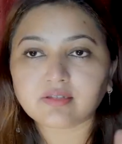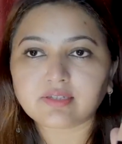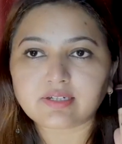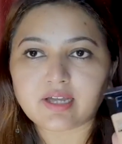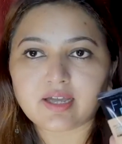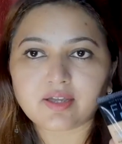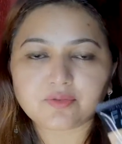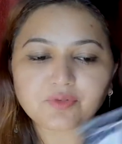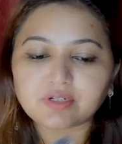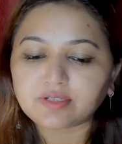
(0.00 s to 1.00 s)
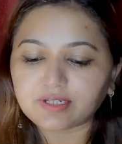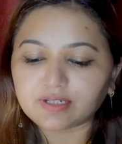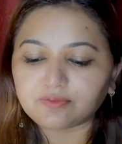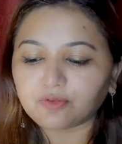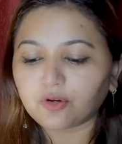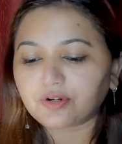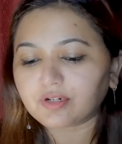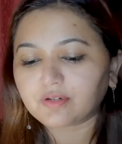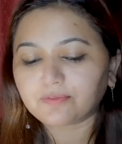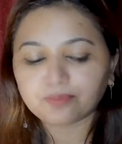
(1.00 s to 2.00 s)
that I have taken
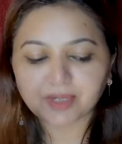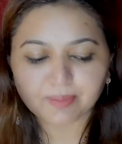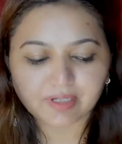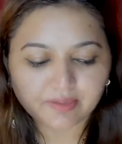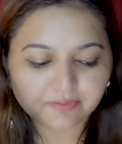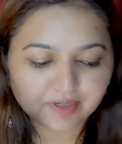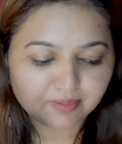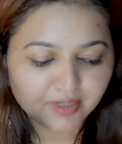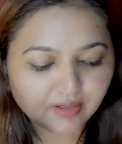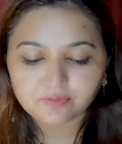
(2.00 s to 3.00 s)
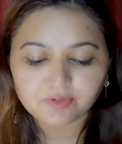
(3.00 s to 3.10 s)
for Maybelline Fit Me.